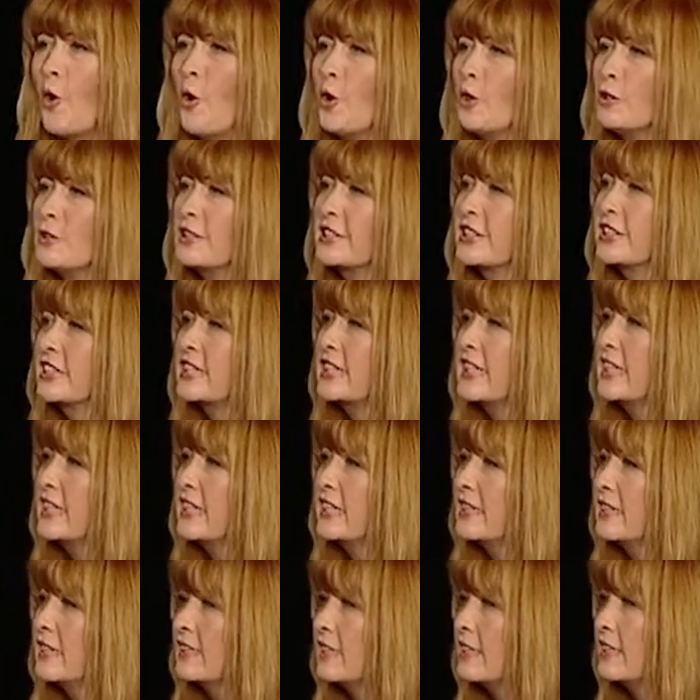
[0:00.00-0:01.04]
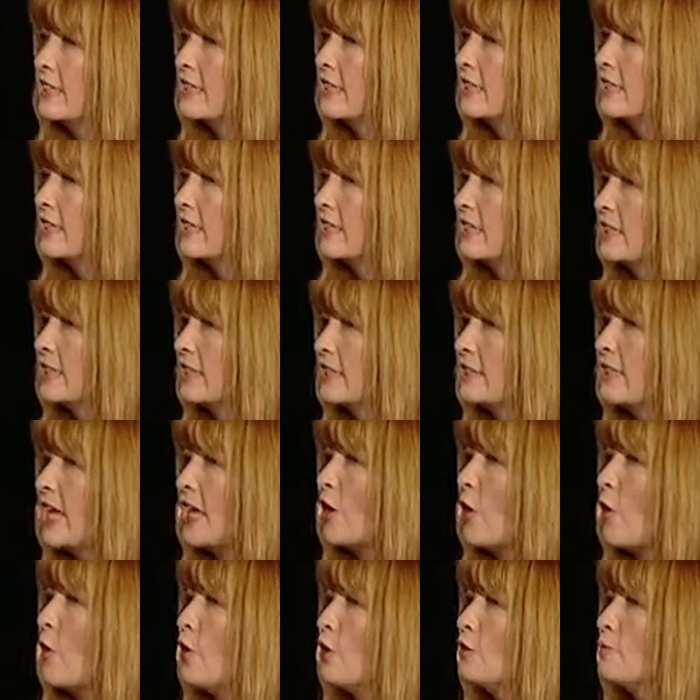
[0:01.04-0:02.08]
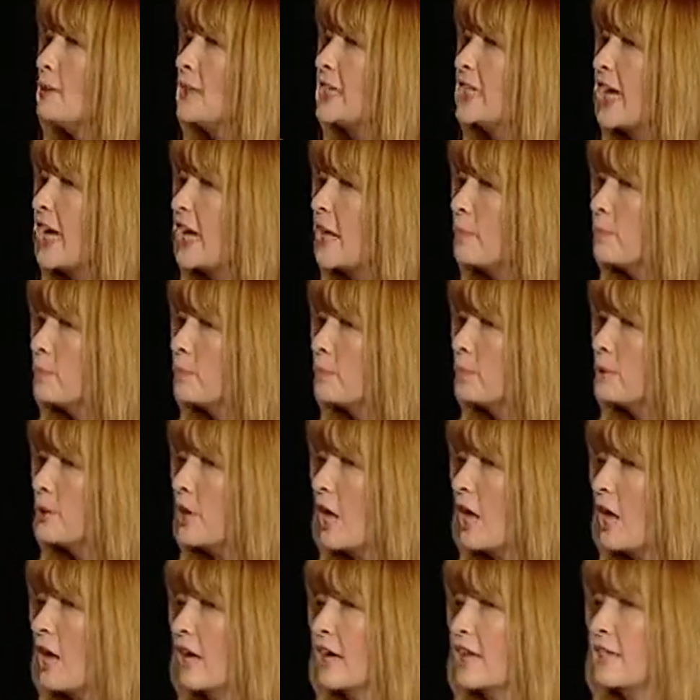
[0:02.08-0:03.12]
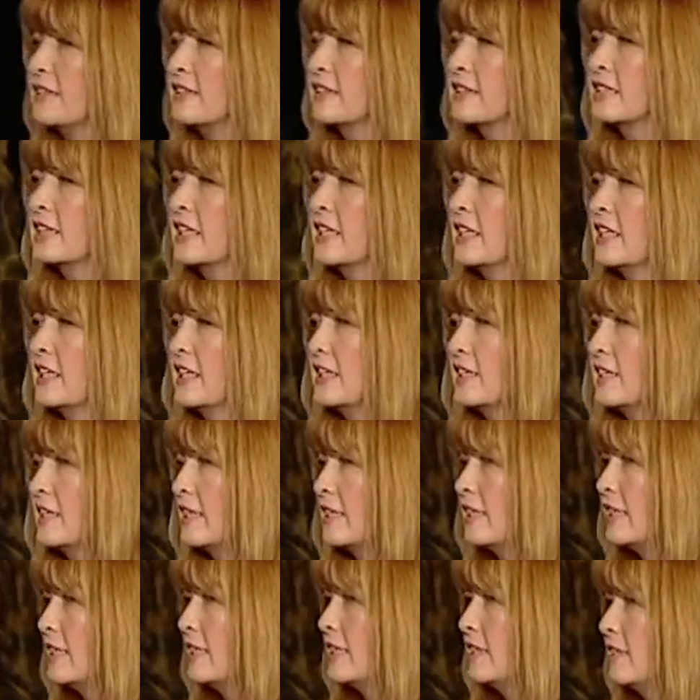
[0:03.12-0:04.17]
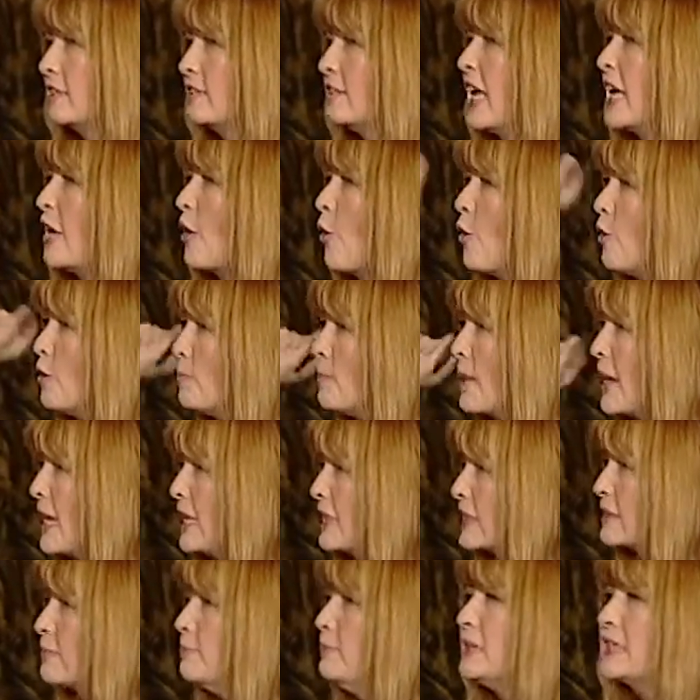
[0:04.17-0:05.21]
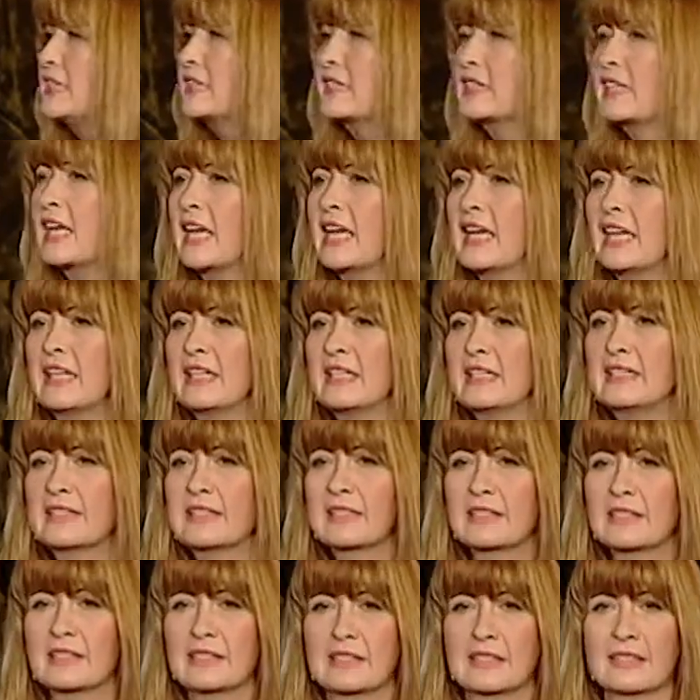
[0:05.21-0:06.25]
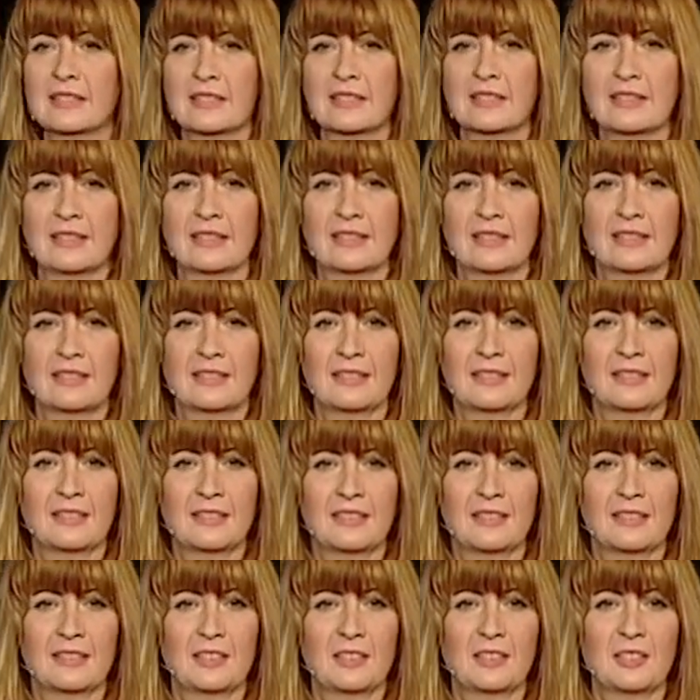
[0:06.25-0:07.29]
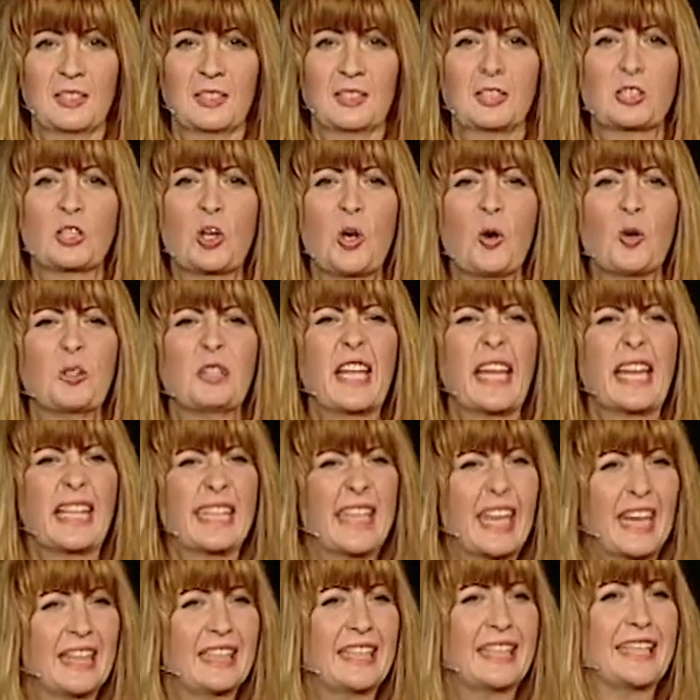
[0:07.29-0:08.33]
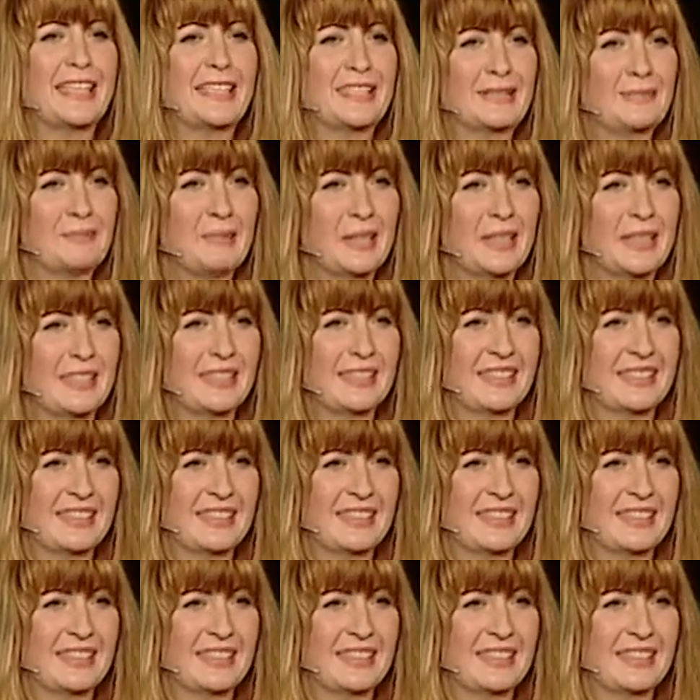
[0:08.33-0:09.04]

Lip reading: all sin. They all became blind. They all made mistakes. So they can need me.